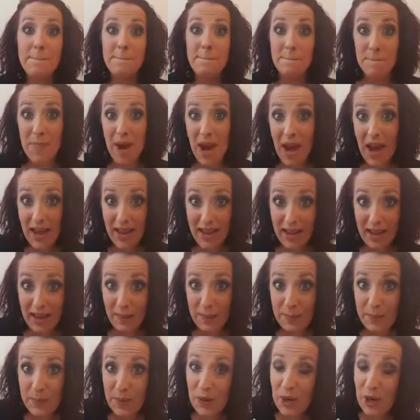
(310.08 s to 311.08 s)

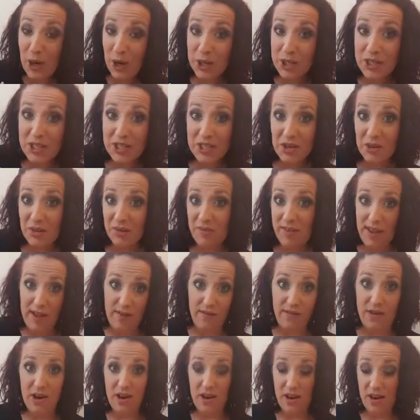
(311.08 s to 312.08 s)
My personal
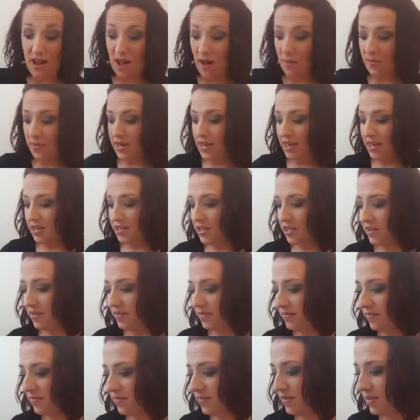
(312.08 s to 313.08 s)
favorite
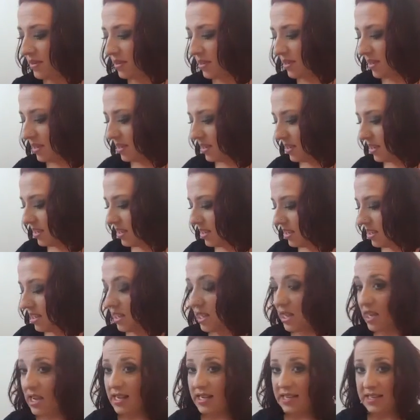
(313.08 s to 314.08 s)
combination
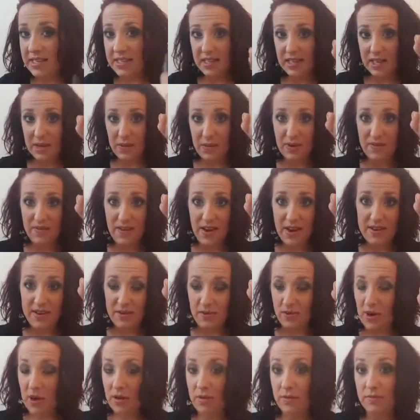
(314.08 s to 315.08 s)
is
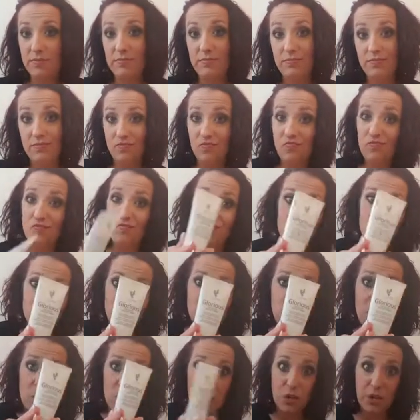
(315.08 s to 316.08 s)
the
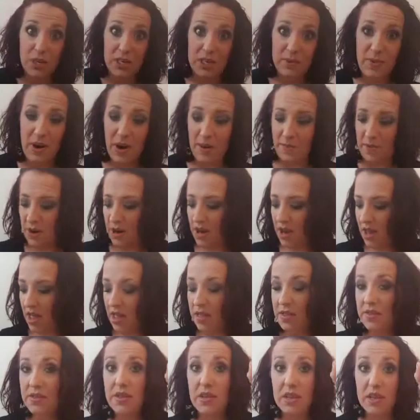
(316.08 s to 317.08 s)
Glorious Primer,
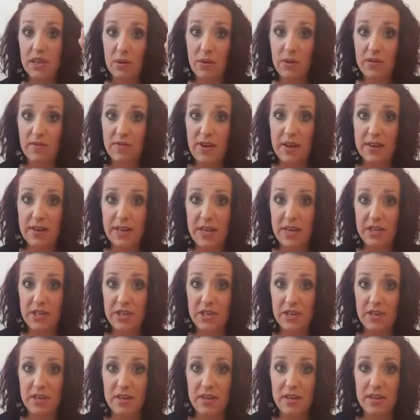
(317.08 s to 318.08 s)
the liquid
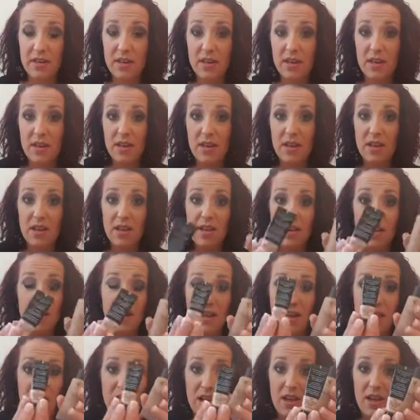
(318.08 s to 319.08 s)
foundation,
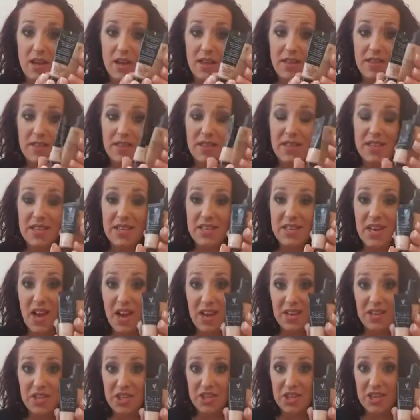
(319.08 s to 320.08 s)
the
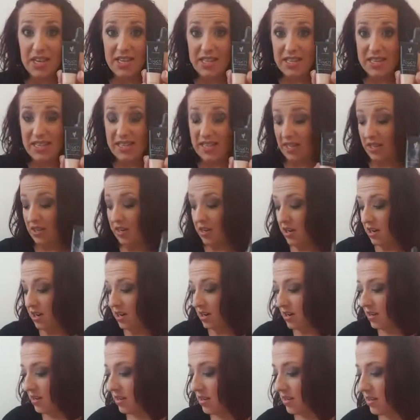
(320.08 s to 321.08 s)
Touch
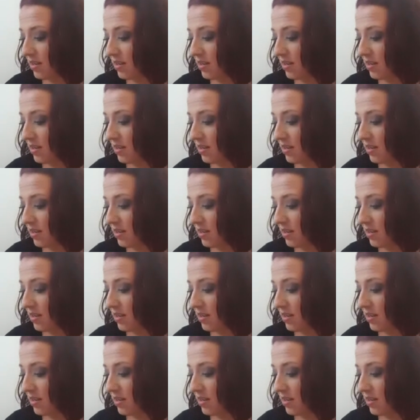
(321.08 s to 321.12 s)
Concealer,